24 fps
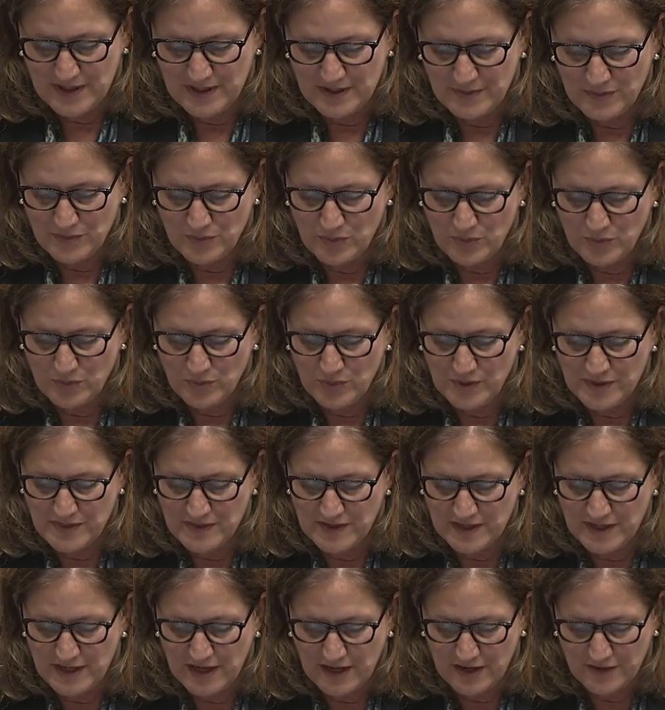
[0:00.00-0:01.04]
With
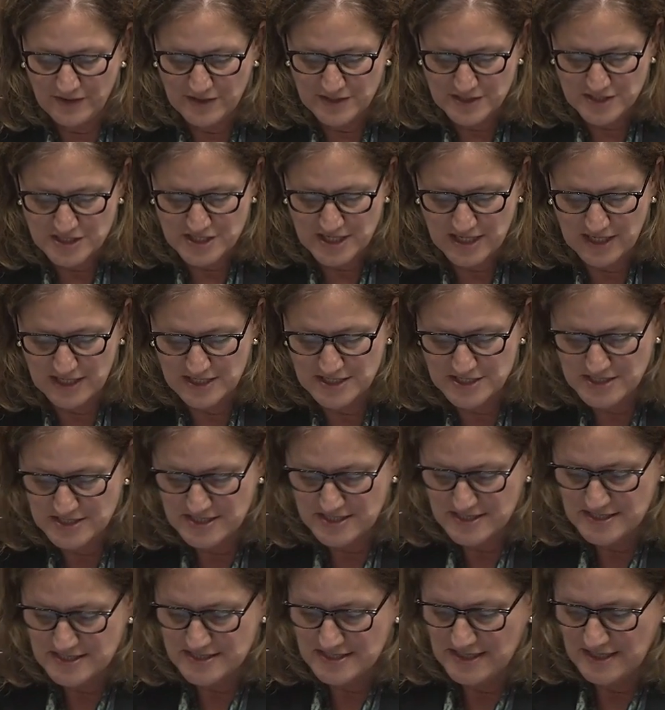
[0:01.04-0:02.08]
the current
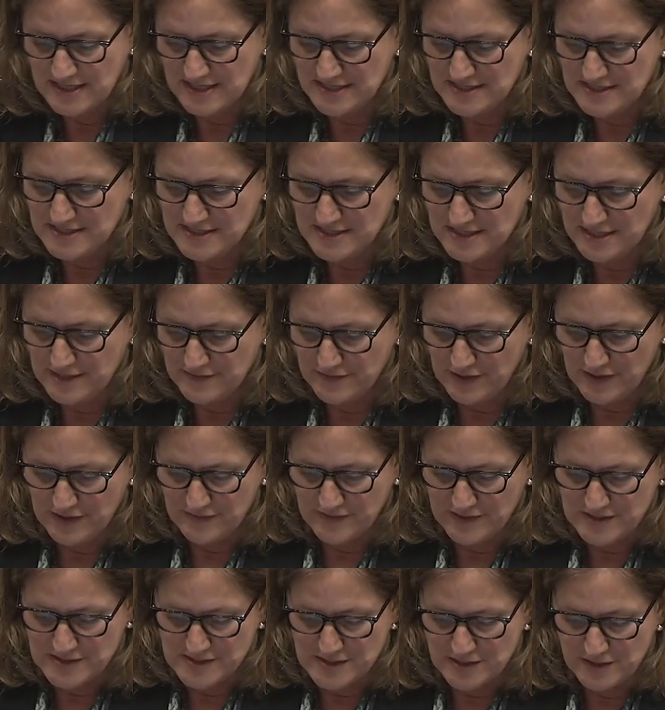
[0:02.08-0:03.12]
challenges under delivery
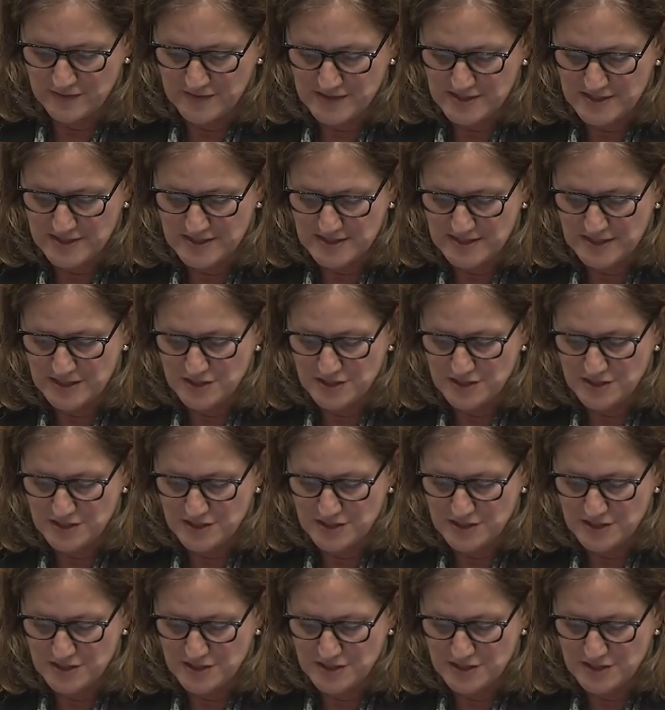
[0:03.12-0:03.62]
of the services,